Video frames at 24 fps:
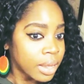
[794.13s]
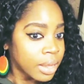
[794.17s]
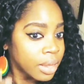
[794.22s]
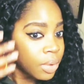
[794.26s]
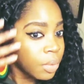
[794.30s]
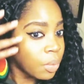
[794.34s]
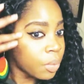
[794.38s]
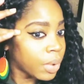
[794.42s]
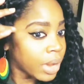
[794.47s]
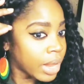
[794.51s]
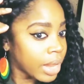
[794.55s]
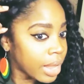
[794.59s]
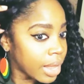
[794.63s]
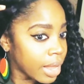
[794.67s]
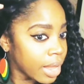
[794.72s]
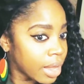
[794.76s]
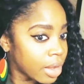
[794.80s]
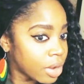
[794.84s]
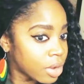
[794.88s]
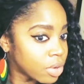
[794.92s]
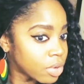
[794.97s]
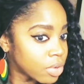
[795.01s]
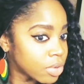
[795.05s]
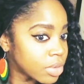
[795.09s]
What
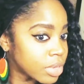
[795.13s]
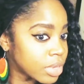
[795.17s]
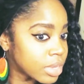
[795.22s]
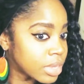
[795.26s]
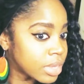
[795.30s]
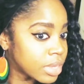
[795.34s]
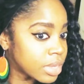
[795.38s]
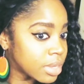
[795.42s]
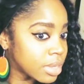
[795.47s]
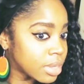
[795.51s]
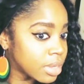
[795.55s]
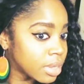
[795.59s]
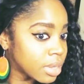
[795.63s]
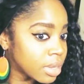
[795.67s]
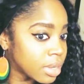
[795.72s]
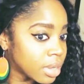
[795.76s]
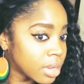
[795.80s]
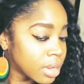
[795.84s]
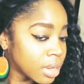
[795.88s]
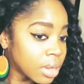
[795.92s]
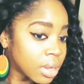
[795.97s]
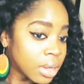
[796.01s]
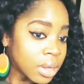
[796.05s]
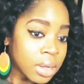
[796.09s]
else?
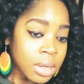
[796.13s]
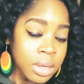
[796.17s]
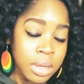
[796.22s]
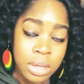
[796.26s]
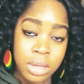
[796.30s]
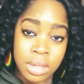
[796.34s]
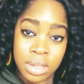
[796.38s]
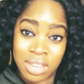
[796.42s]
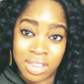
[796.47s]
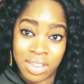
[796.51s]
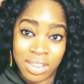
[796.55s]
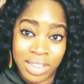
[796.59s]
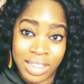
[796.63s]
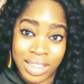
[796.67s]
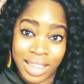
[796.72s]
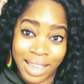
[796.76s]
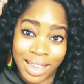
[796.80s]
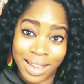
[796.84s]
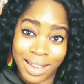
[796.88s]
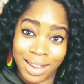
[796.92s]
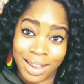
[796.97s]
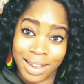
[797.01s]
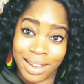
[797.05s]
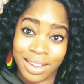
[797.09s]
So
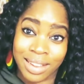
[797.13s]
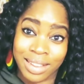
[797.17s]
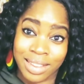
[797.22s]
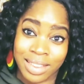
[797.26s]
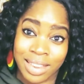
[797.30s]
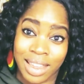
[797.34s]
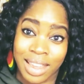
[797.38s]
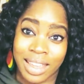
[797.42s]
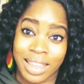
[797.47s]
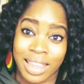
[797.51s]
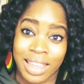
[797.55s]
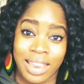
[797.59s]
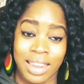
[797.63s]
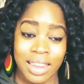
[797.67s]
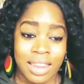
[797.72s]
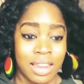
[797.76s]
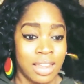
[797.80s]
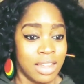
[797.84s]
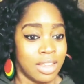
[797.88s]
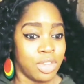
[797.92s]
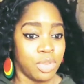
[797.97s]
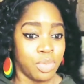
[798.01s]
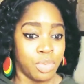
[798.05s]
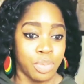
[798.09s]
yeah, like, it
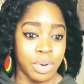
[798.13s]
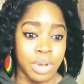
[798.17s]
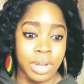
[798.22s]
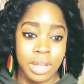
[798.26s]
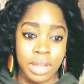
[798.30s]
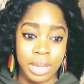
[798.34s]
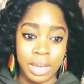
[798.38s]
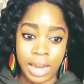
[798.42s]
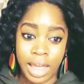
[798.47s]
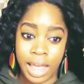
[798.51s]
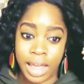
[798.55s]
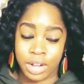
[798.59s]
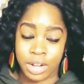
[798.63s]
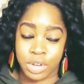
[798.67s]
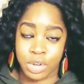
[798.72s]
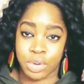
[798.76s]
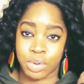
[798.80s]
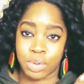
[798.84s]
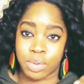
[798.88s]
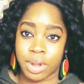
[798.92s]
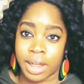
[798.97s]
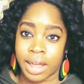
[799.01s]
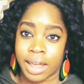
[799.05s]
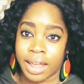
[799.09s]
looks really
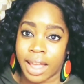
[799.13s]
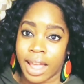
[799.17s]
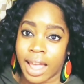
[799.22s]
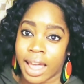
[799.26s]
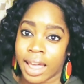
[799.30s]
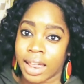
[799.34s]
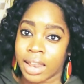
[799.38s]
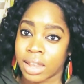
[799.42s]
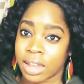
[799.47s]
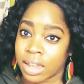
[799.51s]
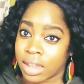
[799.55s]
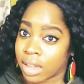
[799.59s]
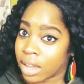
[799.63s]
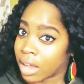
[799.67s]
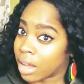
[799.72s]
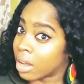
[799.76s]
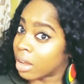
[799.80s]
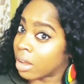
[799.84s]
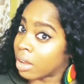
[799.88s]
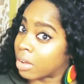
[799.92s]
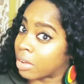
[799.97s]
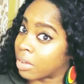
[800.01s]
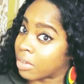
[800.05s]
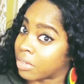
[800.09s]
natural. Like, I
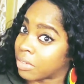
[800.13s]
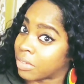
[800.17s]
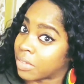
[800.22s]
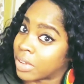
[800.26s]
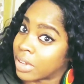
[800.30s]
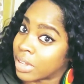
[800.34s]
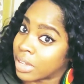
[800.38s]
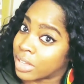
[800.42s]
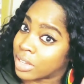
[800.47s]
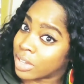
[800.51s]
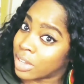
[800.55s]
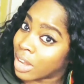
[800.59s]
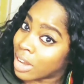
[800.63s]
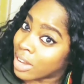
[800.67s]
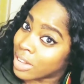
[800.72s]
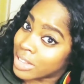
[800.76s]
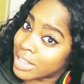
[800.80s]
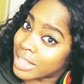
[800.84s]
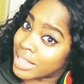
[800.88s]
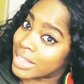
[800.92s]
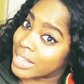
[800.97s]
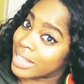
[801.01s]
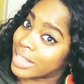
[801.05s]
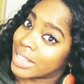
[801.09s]
love, do y'all
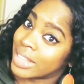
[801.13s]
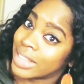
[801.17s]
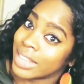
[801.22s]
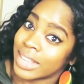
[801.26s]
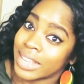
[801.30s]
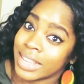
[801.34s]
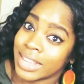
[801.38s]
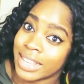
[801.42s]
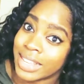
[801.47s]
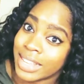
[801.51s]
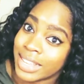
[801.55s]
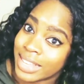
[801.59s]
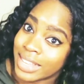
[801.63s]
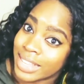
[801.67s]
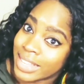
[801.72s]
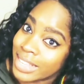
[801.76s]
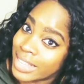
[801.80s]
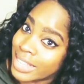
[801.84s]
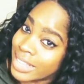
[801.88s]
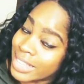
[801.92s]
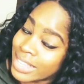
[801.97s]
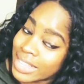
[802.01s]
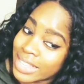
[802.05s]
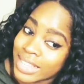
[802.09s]
see
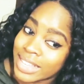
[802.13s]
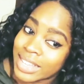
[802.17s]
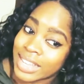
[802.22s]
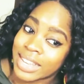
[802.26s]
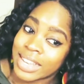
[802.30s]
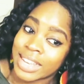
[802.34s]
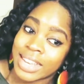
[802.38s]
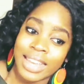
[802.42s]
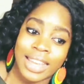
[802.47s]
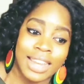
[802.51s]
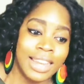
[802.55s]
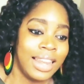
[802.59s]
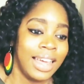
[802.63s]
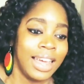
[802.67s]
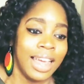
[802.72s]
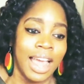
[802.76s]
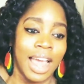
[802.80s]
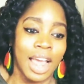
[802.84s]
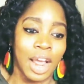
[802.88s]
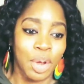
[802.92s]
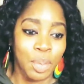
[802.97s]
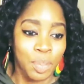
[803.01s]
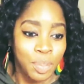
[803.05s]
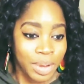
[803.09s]
this? Like,
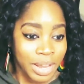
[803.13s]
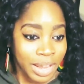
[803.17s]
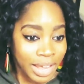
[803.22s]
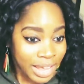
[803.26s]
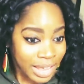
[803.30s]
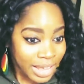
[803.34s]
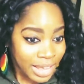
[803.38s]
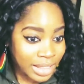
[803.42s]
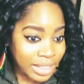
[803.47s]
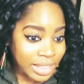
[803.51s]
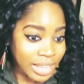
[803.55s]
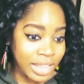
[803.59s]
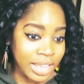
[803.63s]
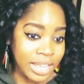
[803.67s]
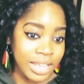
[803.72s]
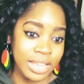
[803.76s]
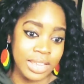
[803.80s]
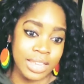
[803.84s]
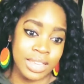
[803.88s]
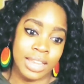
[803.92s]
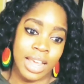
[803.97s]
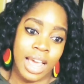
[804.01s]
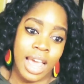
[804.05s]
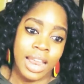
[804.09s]
I could play in
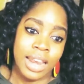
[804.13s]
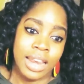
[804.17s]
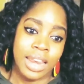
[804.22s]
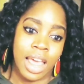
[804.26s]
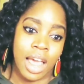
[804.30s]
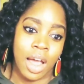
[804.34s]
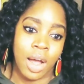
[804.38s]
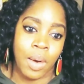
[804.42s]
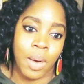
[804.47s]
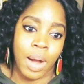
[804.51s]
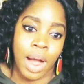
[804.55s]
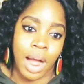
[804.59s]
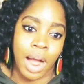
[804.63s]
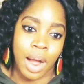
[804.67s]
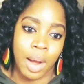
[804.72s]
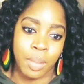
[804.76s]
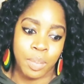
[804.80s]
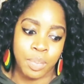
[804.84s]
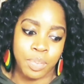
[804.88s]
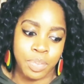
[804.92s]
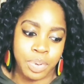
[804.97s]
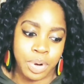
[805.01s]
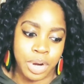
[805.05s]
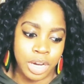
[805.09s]
this. Now,
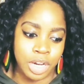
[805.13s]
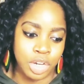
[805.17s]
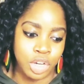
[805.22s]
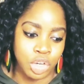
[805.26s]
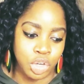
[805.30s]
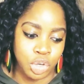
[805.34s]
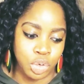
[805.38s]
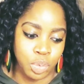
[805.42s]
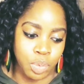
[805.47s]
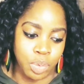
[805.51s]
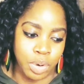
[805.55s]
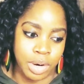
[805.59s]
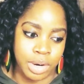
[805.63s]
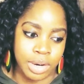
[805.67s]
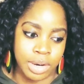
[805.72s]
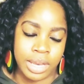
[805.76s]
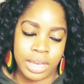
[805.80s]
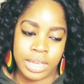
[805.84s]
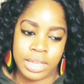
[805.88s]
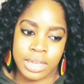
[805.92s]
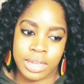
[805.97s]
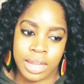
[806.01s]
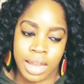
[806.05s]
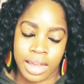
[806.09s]
I'm pretty sure,
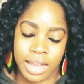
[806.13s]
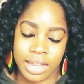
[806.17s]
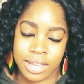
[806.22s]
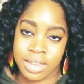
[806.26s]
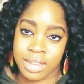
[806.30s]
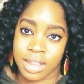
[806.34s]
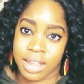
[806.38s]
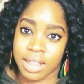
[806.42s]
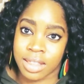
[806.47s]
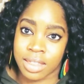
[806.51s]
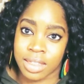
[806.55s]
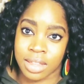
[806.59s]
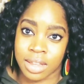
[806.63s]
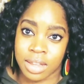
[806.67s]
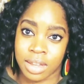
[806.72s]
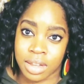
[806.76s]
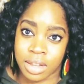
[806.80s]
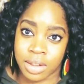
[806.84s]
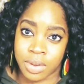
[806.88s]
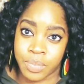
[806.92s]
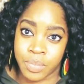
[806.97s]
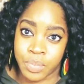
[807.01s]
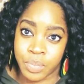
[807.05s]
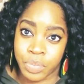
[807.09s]
it, like I said,
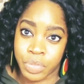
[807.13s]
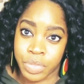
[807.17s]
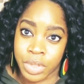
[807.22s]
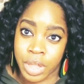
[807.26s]
the